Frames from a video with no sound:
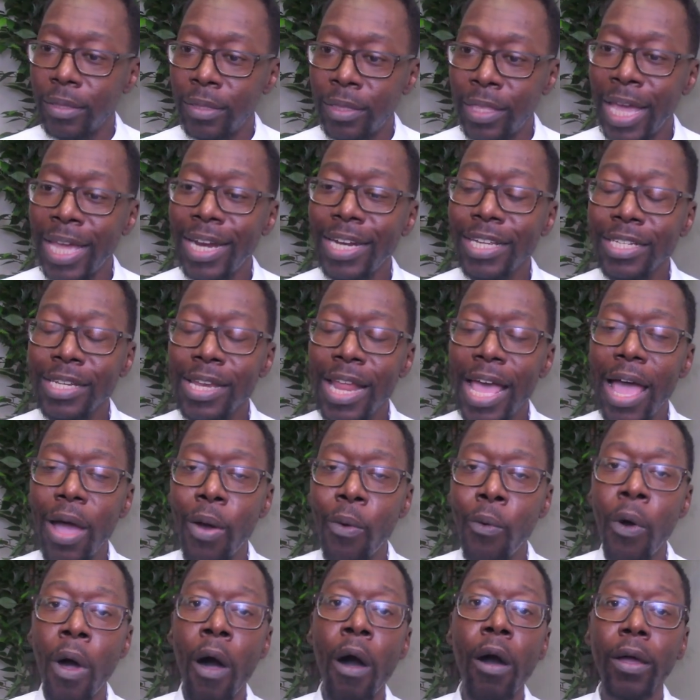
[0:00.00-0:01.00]
That is
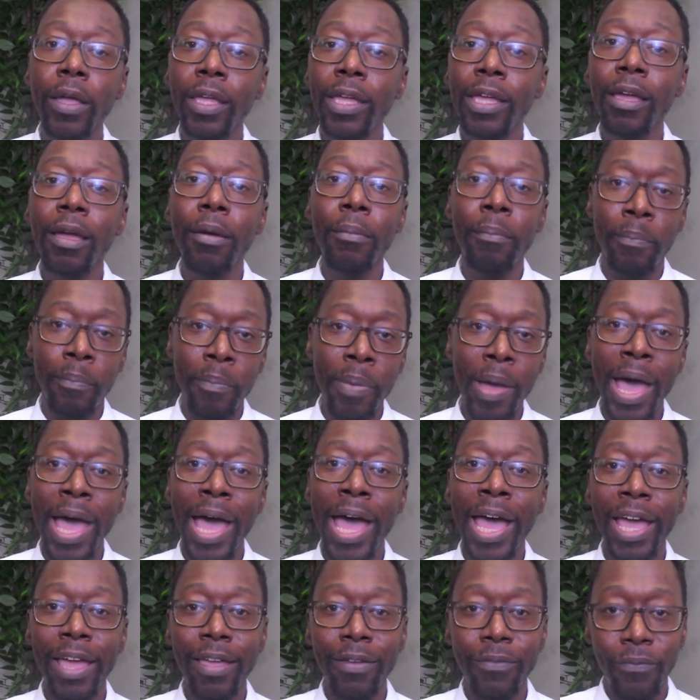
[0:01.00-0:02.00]
not walking
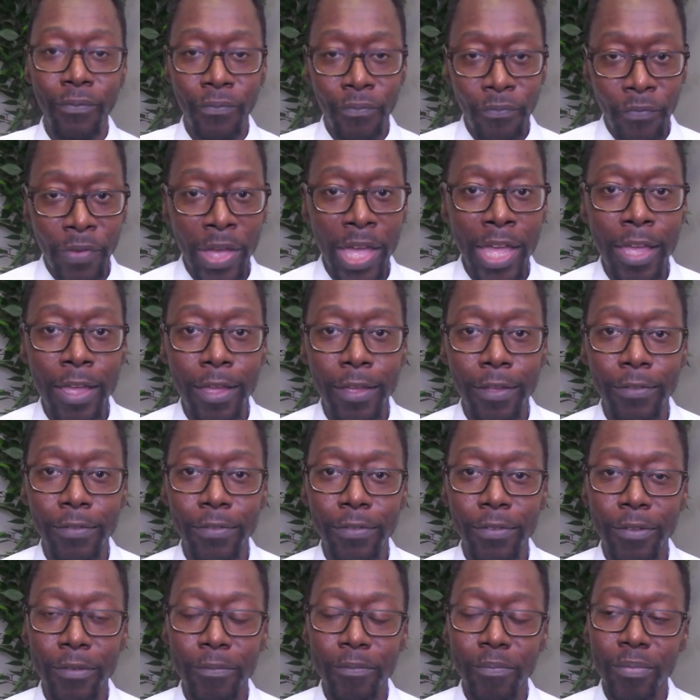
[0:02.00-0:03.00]
by faith.
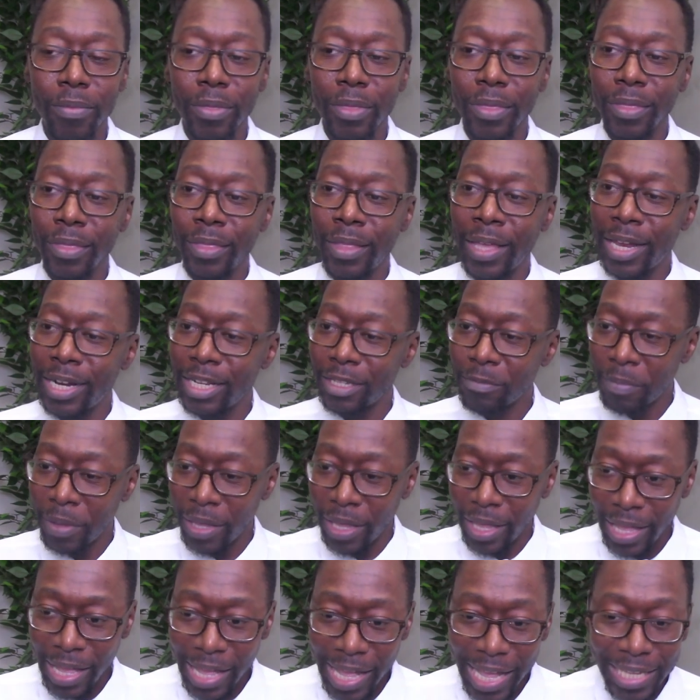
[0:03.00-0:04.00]
That is
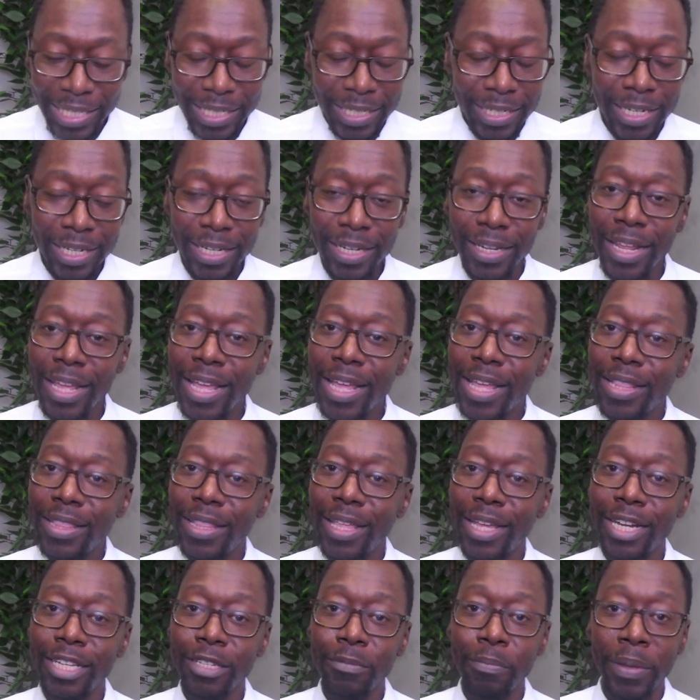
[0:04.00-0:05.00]
being hesitant.
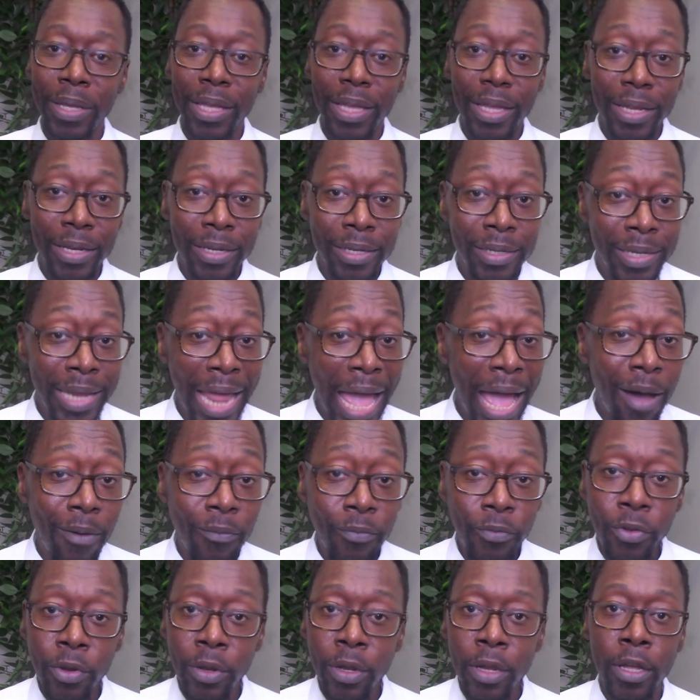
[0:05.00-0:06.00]
That is being
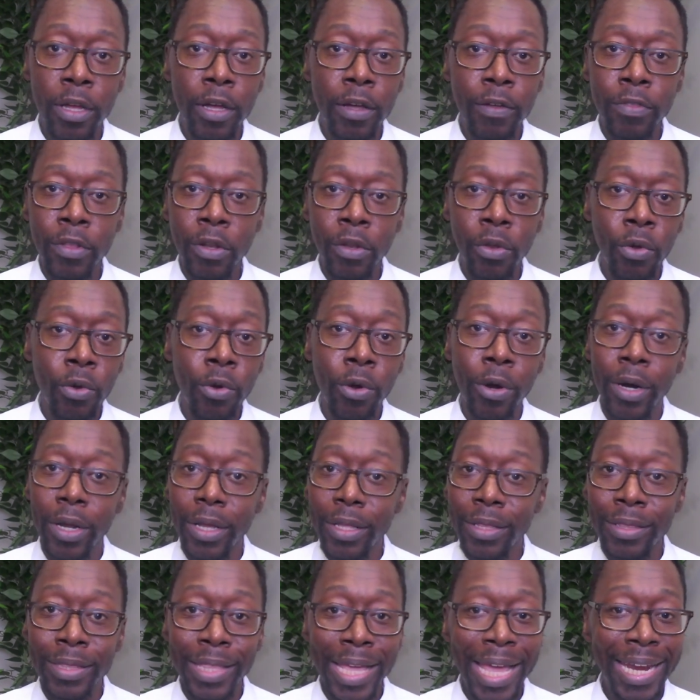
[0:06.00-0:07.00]
doubtful of the
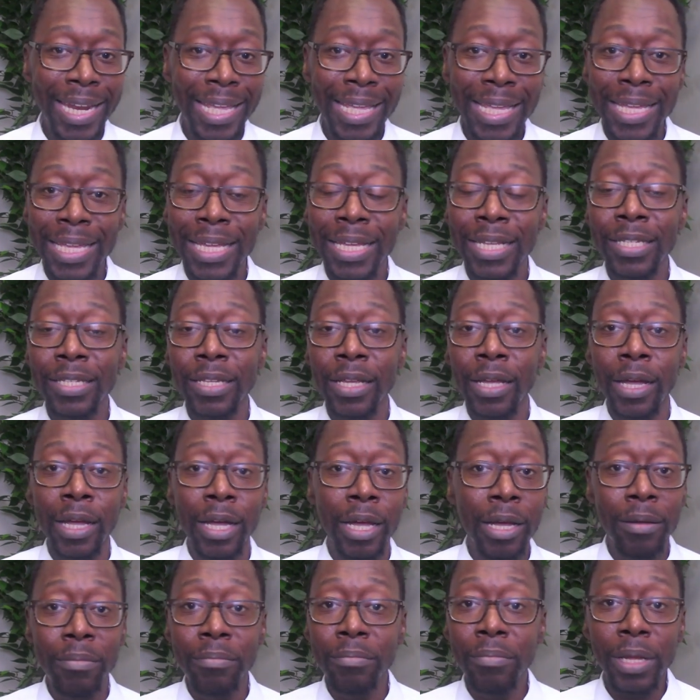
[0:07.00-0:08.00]
Lord. That is
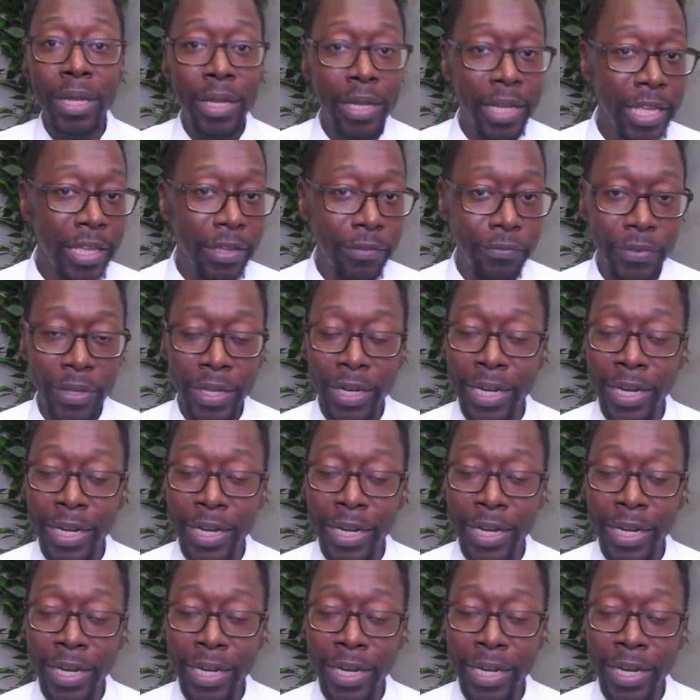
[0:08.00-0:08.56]
unbelief.